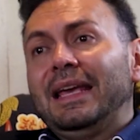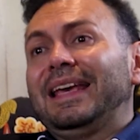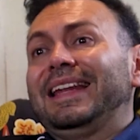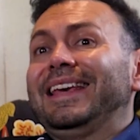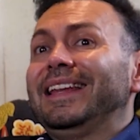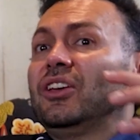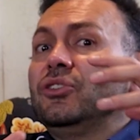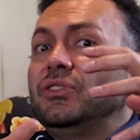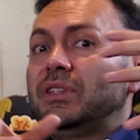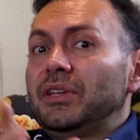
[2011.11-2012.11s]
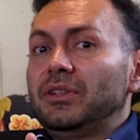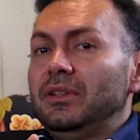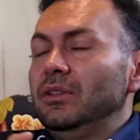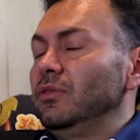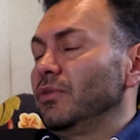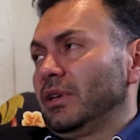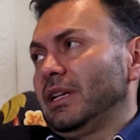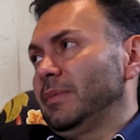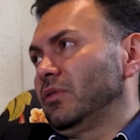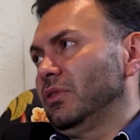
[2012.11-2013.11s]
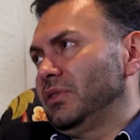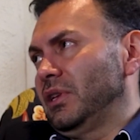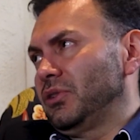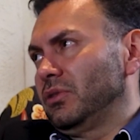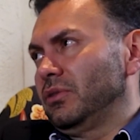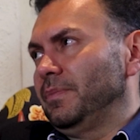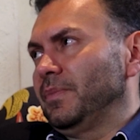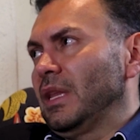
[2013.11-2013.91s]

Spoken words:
Can I get a concession? Forget about concessions.